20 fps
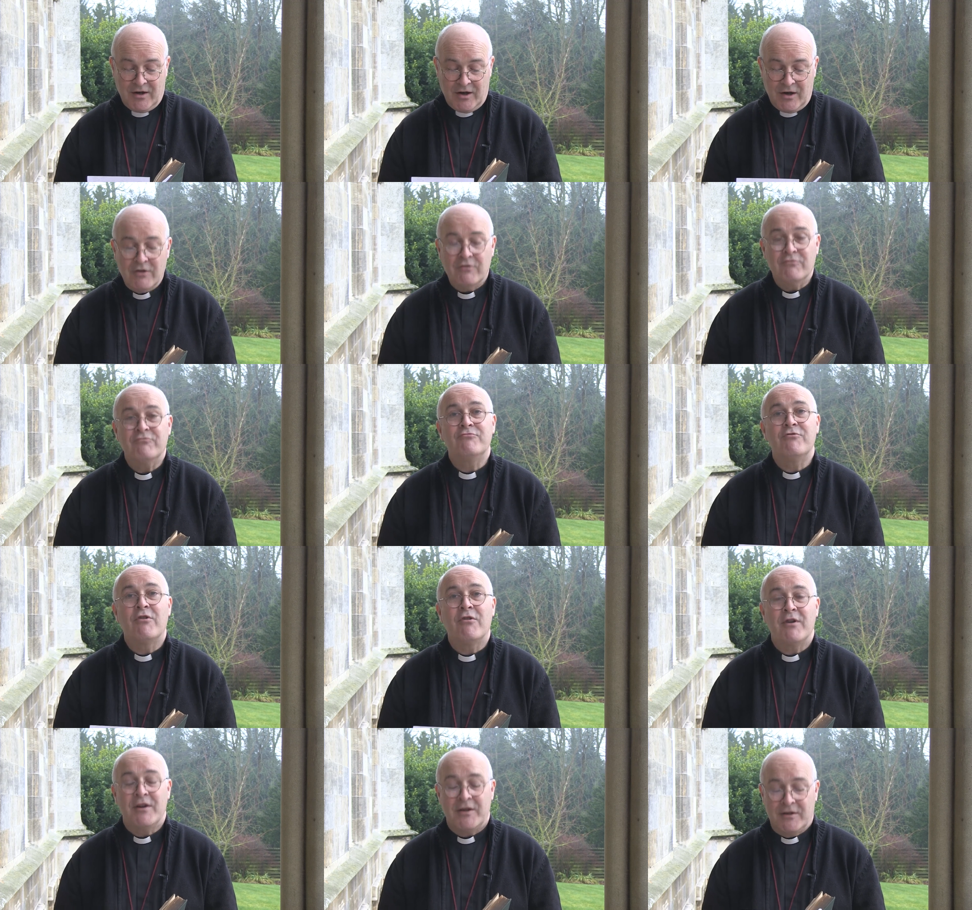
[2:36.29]
oh,
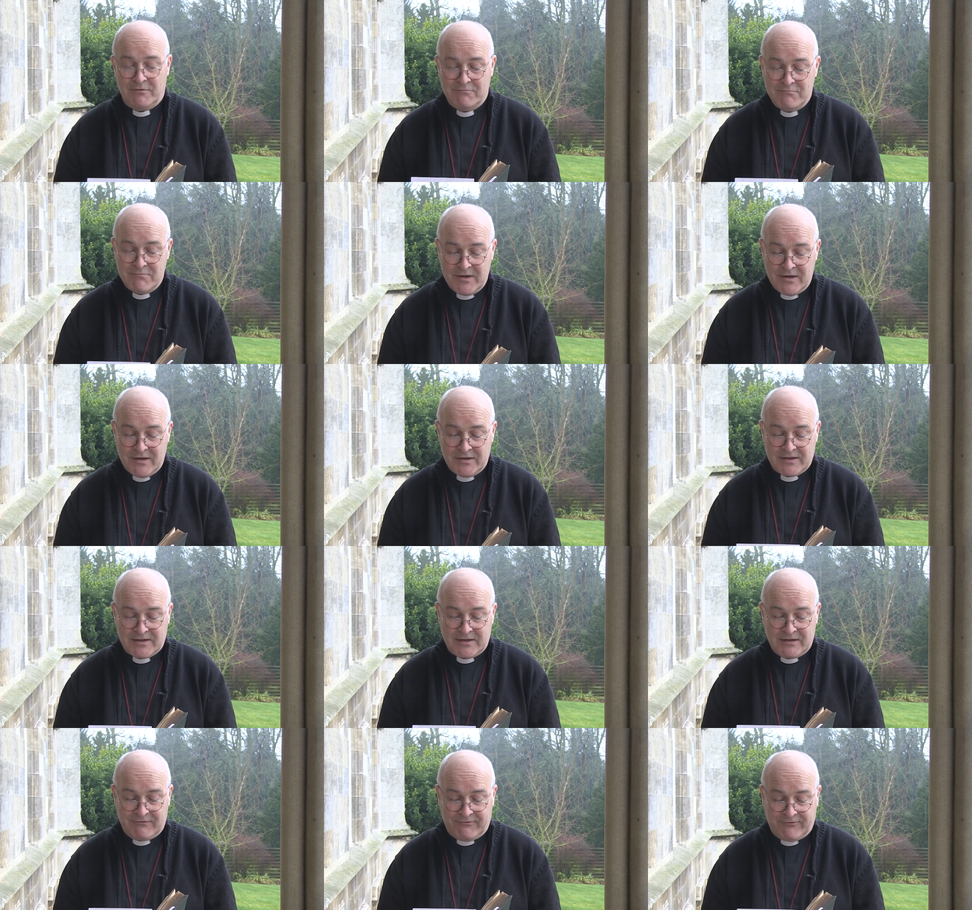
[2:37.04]
royal
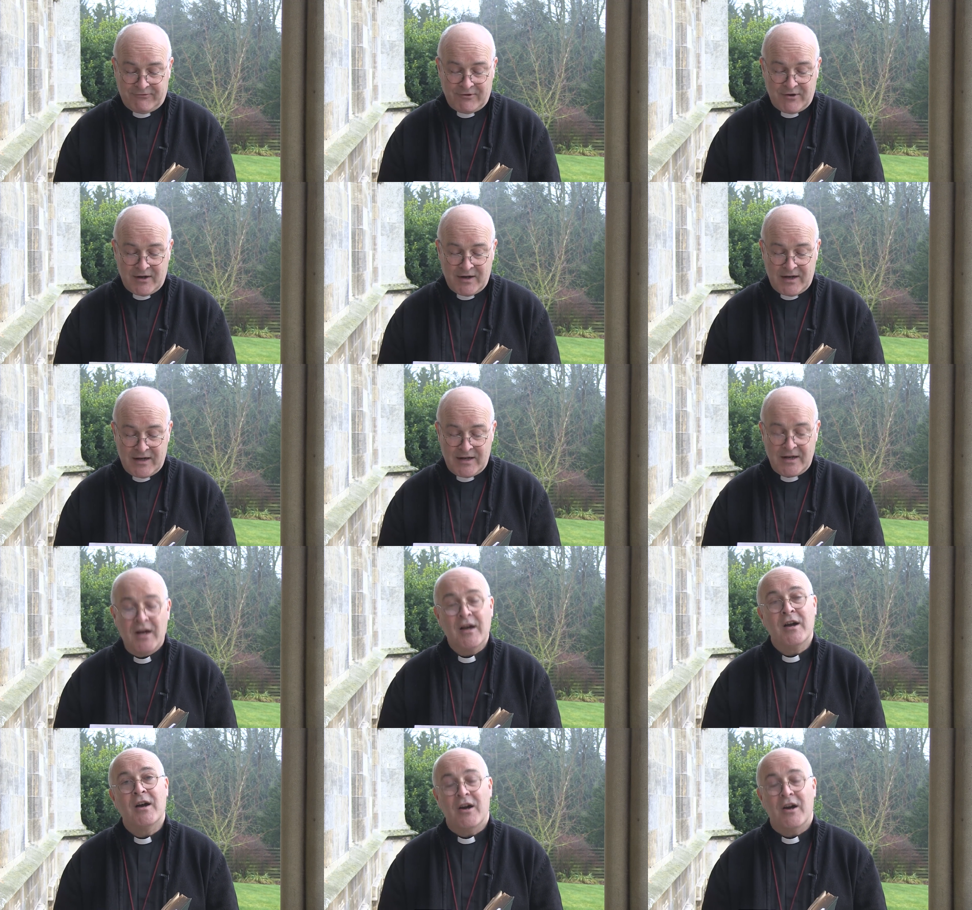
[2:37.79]
mercy free,